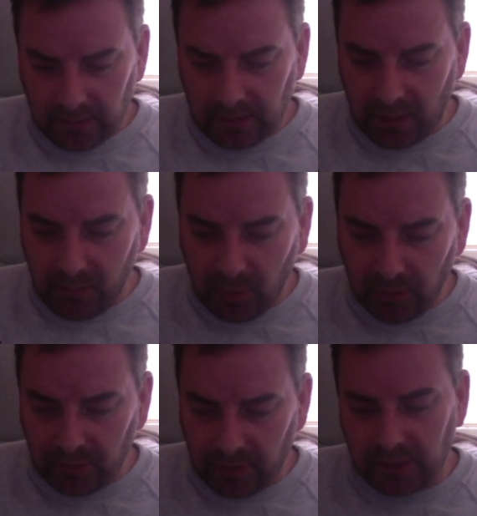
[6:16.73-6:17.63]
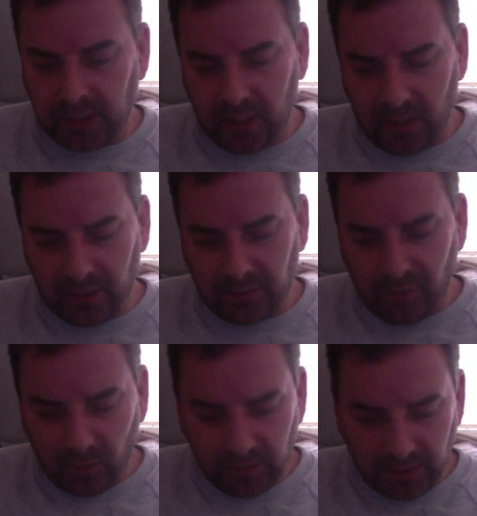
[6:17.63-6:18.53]
Now I bought this card as
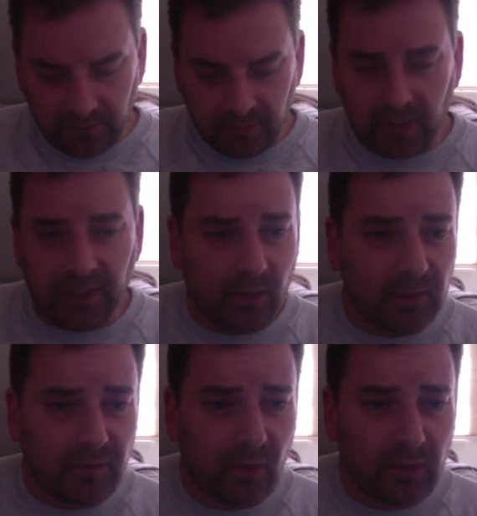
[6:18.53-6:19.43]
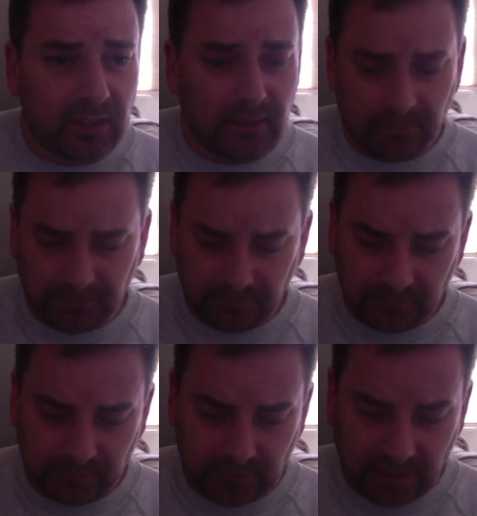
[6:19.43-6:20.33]
faulty. I know it's faulty.
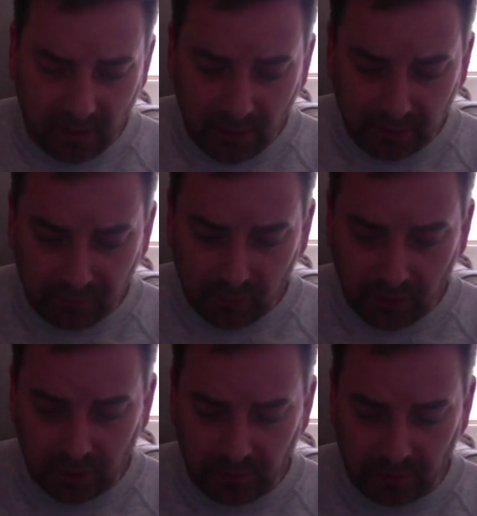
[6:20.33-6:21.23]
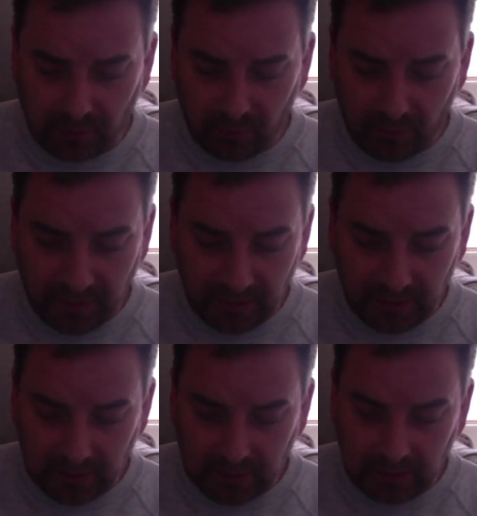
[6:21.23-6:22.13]
Kind of works, but not really.
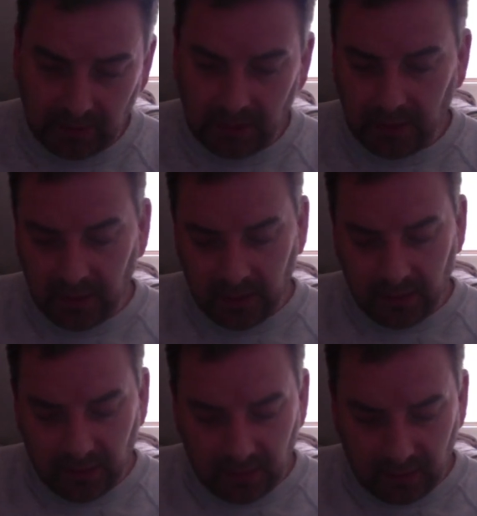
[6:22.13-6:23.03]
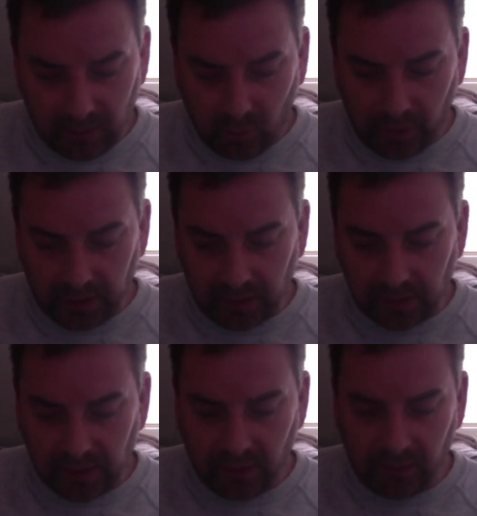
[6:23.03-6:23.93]
Uh, what it
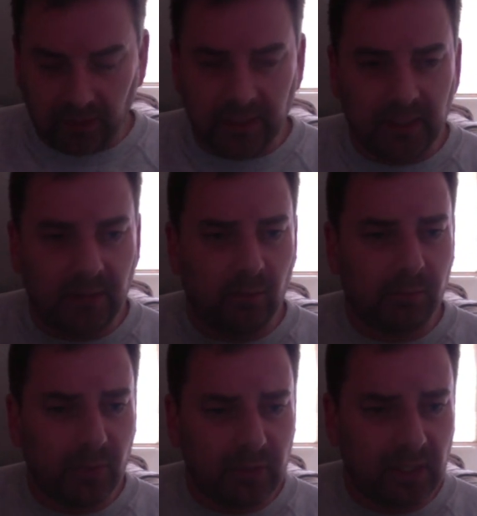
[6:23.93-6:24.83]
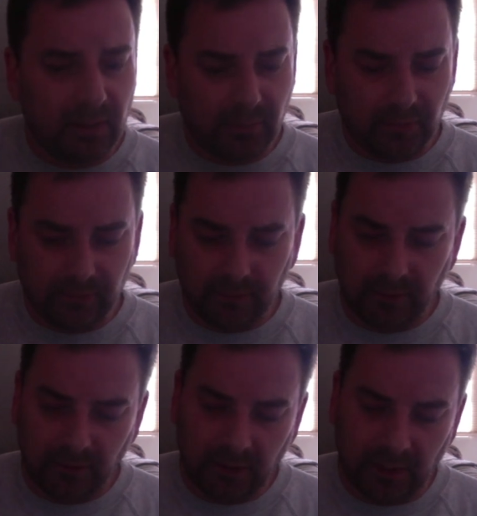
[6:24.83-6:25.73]
does currently, it will boot up
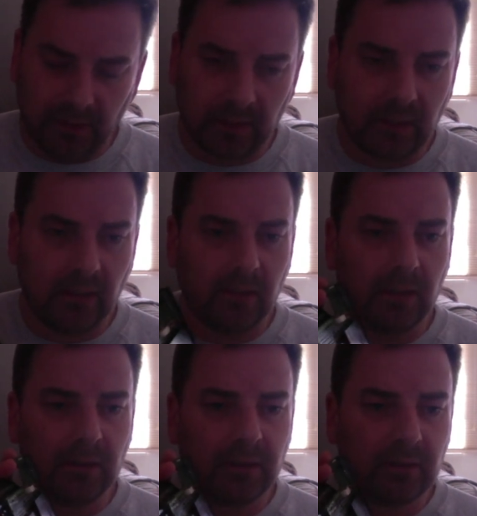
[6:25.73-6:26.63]
and the card